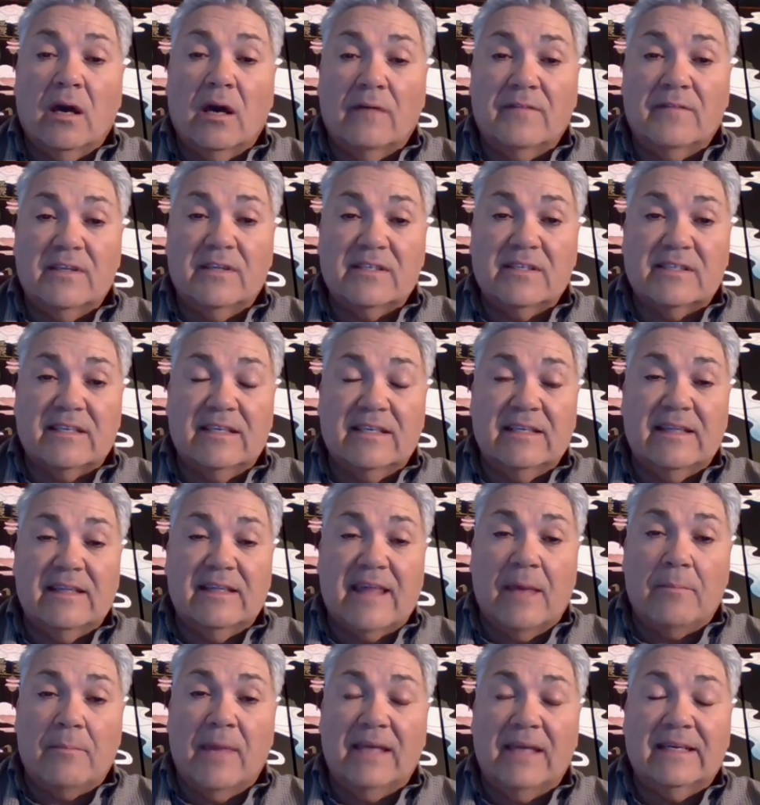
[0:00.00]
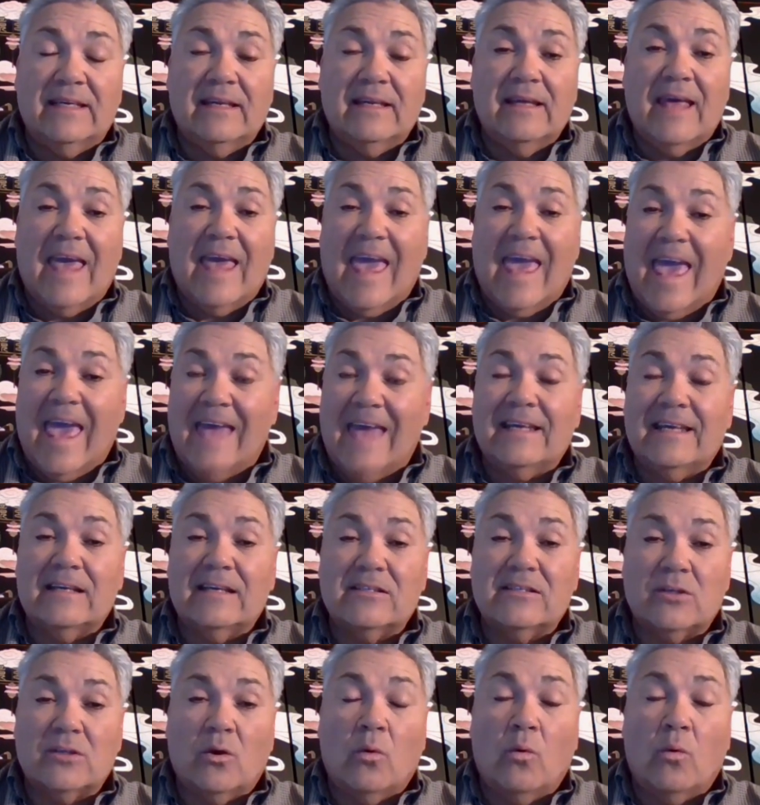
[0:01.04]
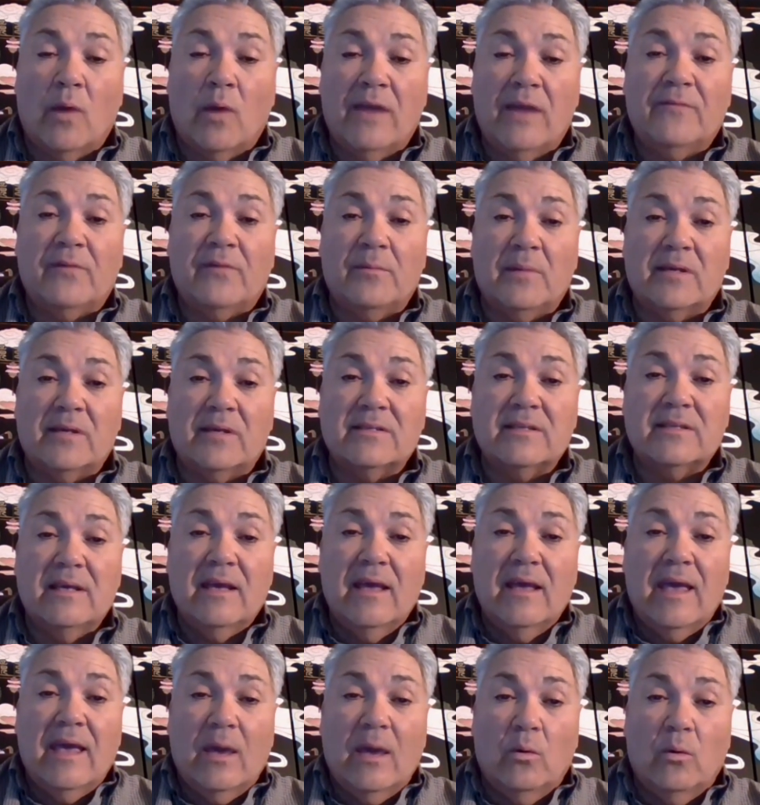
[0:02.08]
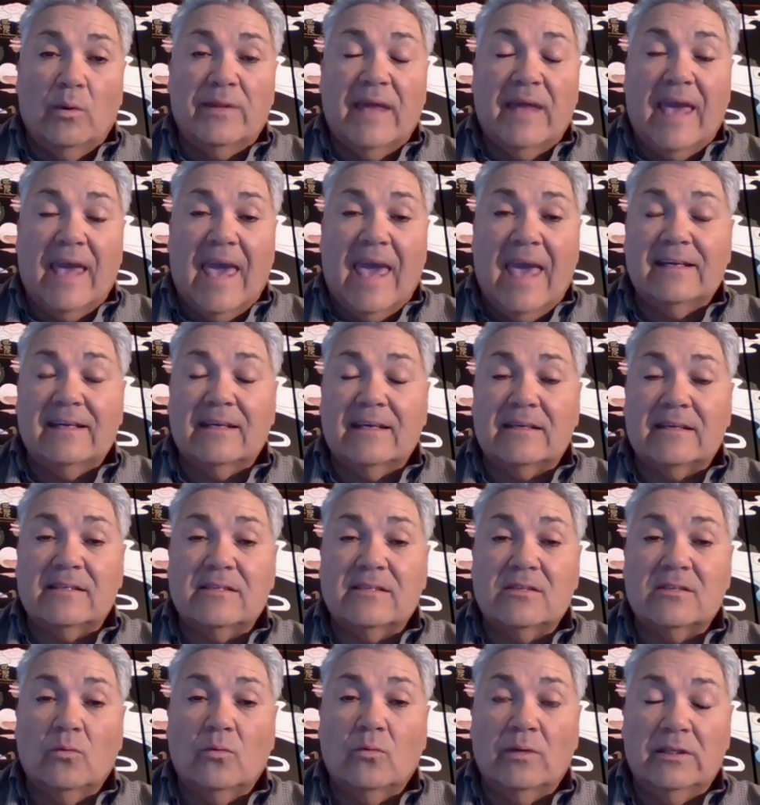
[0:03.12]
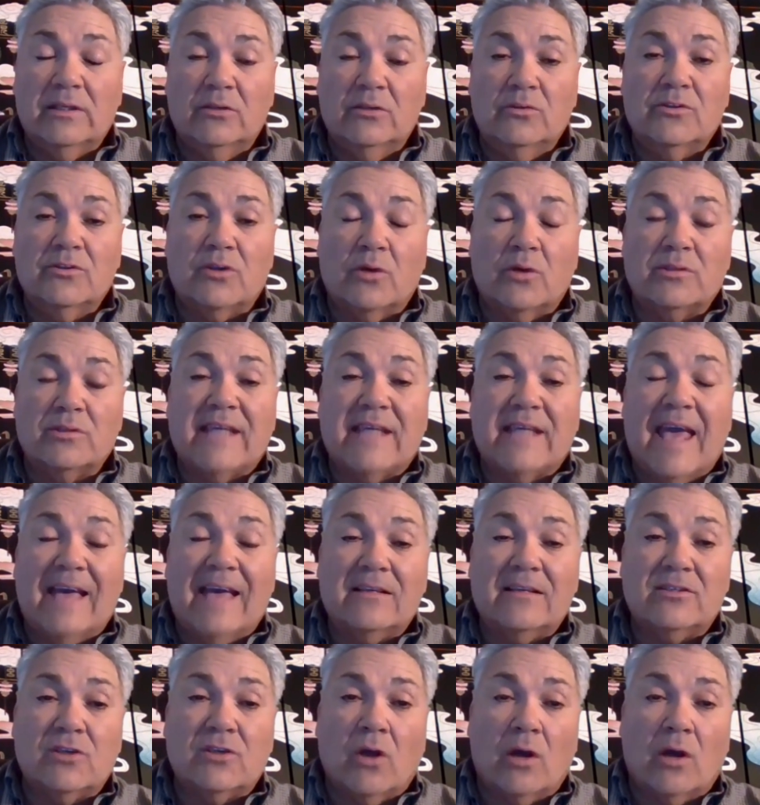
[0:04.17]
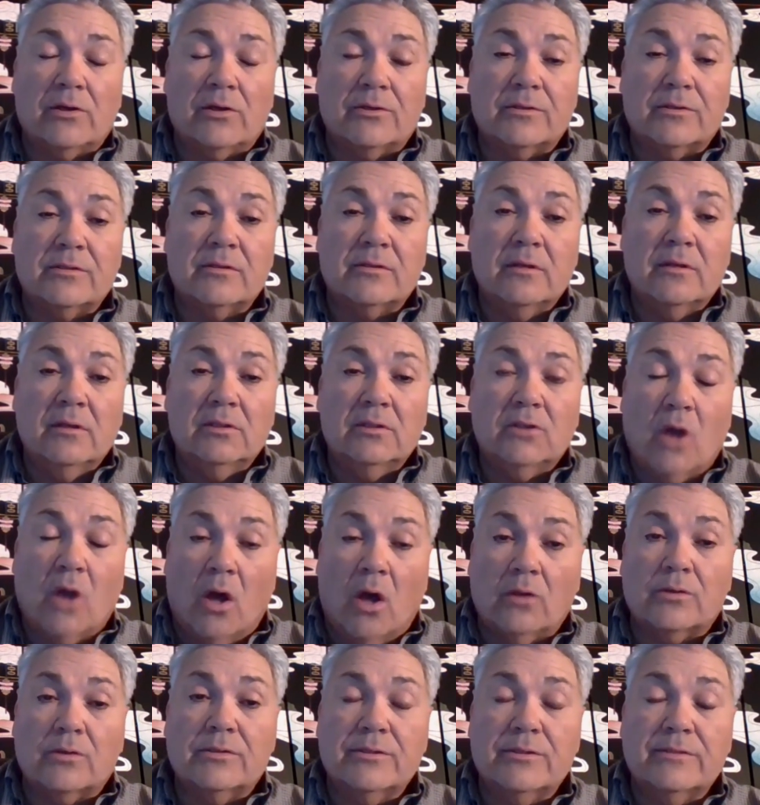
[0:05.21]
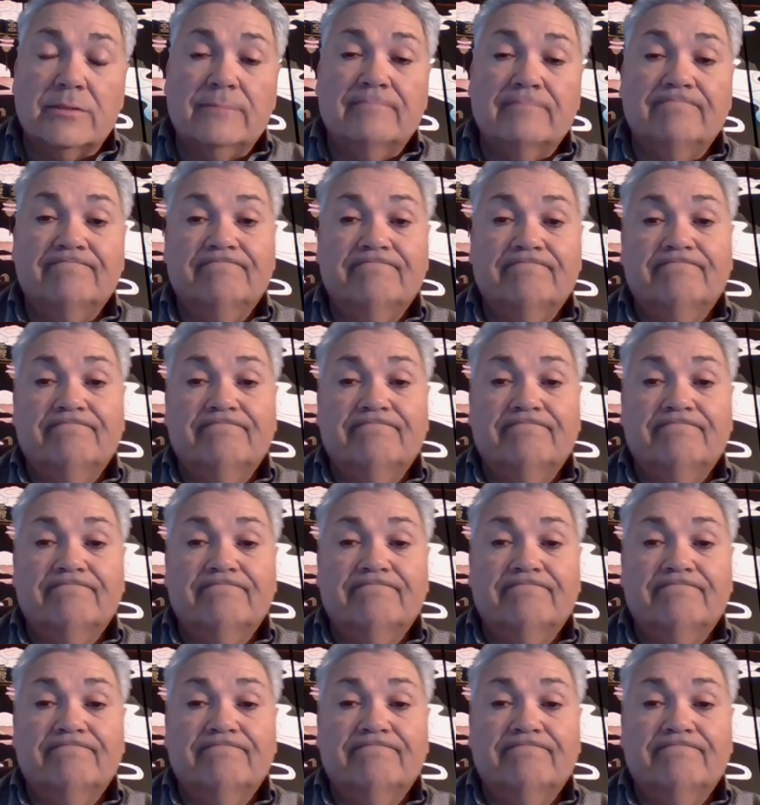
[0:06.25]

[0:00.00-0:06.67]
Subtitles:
of the city that may annex away from us. And when they annex, we lose those tax dollars.